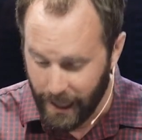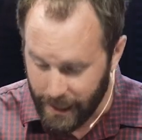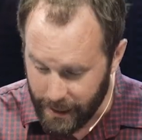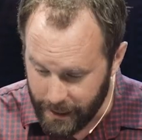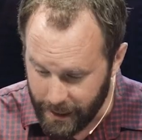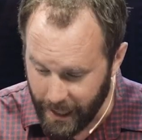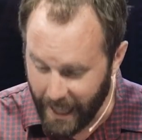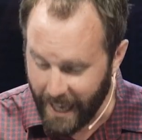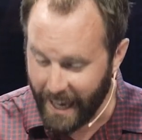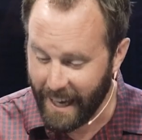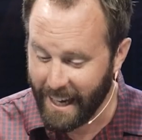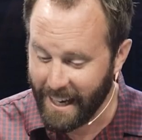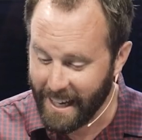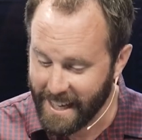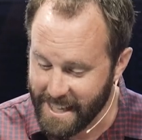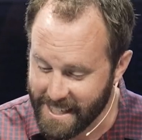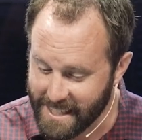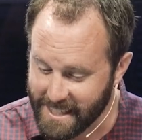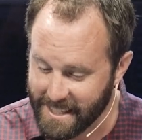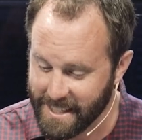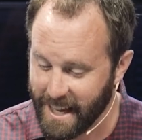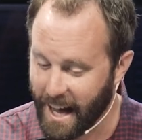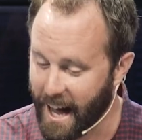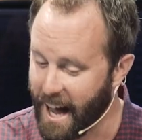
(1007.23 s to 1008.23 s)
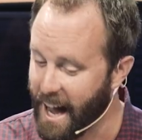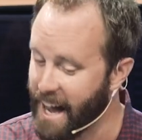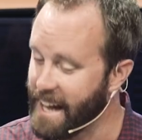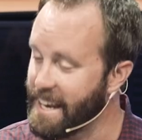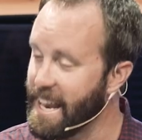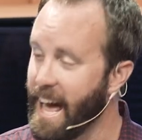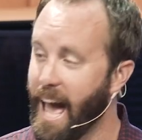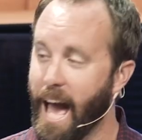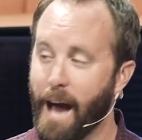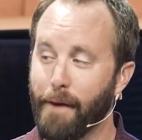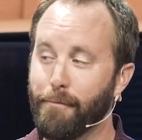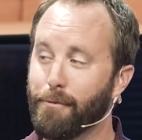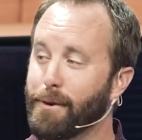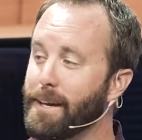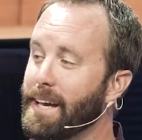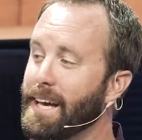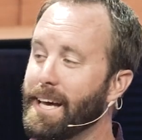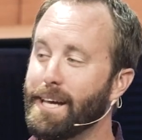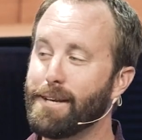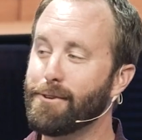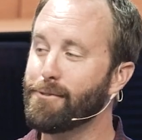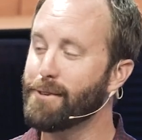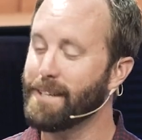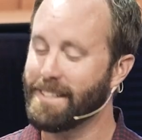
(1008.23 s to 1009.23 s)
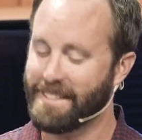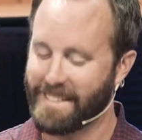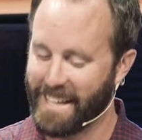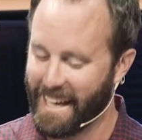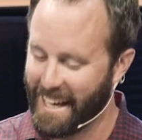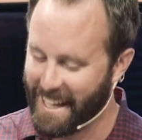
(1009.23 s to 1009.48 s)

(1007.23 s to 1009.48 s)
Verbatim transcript: lay aside every hindrance